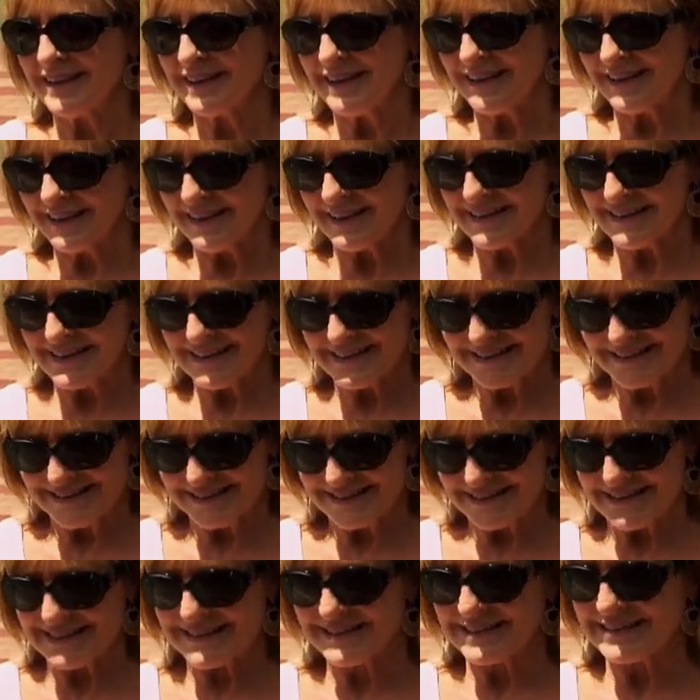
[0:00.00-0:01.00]

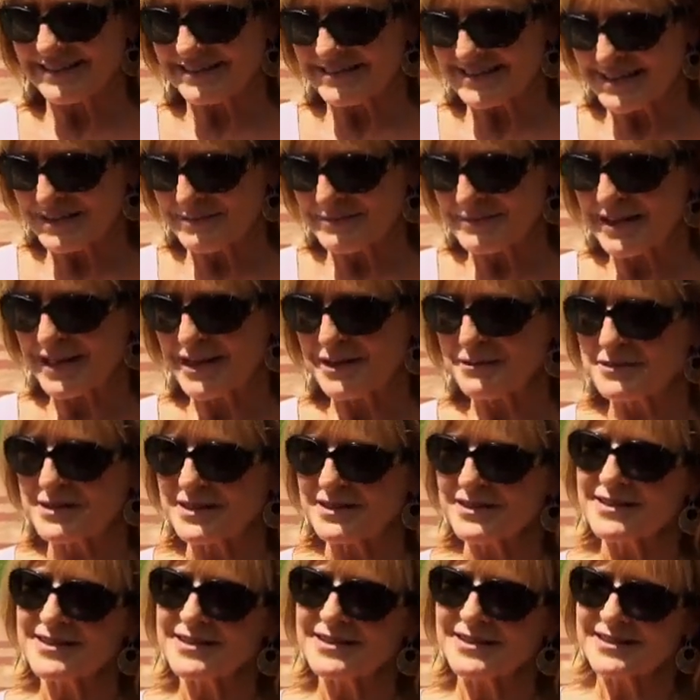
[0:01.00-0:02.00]
and sometimes it
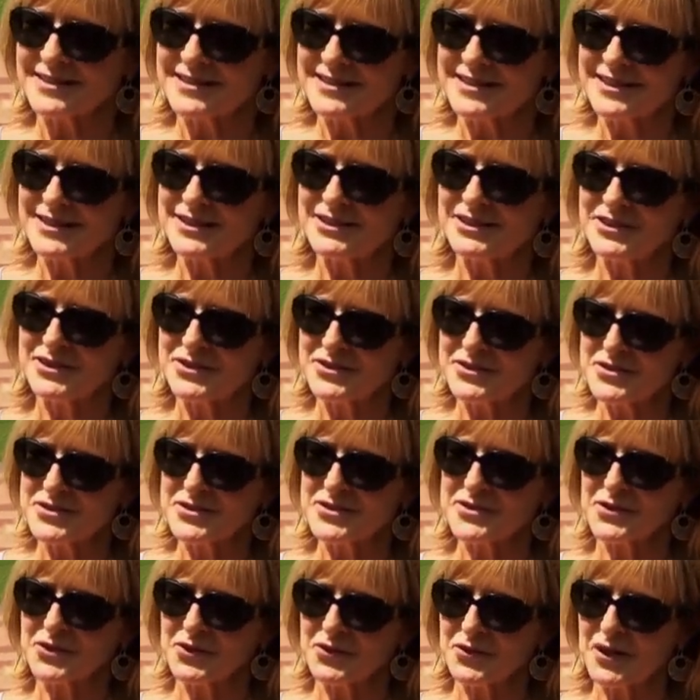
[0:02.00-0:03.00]
just continues
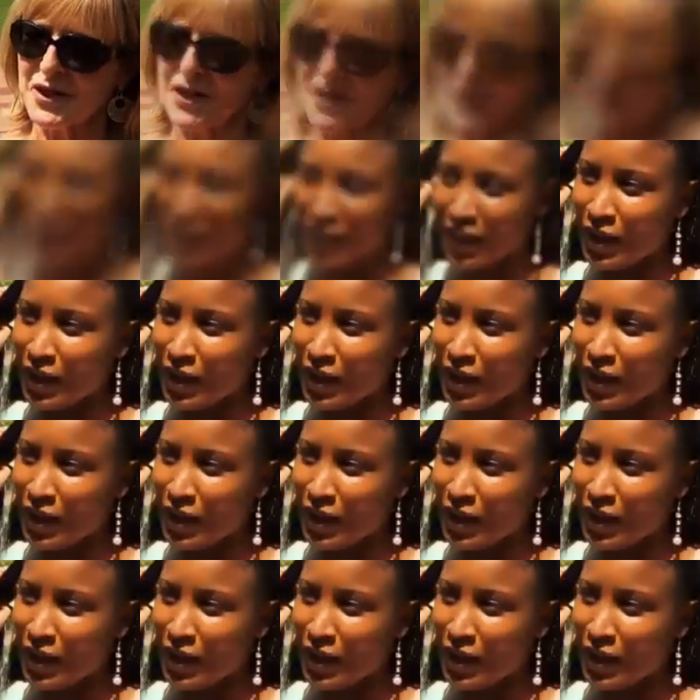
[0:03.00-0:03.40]
to grow.